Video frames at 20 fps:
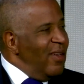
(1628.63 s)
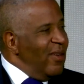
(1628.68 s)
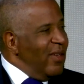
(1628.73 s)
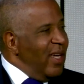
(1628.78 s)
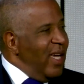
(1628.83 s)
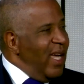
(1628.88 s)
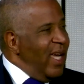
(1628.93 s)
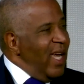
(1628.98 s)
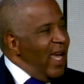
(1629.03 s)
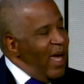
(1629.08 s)

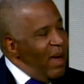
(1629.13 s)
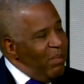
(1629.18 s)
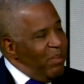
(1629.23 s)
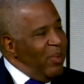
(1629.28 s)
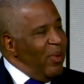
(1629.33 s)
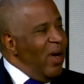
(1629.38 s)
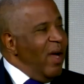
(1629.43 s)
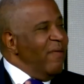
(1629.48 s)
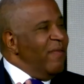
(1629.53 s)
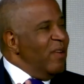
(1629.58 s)
okay, and
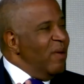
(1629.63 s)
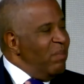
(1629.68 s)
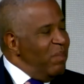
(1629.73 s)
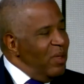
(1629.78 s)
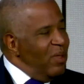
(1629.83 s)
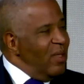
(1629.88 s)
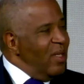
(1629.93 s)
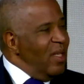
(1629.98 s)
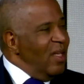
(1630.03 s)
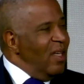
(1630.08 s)

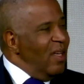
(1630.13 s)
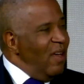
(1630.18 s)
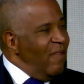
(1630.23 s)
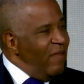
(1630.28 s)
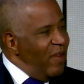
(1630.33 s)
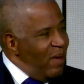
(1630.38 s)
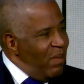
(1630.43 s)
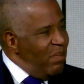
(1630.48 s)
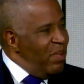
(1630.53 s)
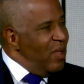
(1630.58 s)
profitability
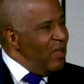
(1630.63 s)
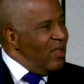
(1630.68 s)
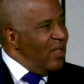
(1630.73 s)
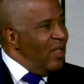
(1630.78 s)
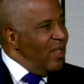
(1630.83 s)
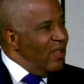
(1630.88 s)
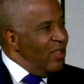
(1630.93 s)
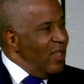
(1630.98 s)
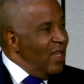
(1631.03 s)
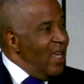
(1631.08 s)
of a
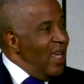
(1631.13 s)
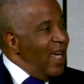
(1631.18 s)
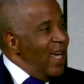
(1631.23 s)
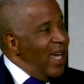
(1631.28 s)
business.